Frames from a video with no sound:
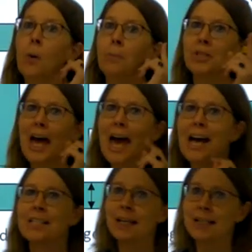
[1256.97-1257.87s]
But
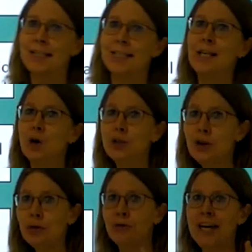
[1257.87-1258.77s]
as I can see on
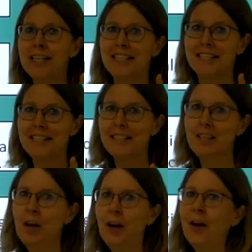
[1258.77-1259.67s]
your faces,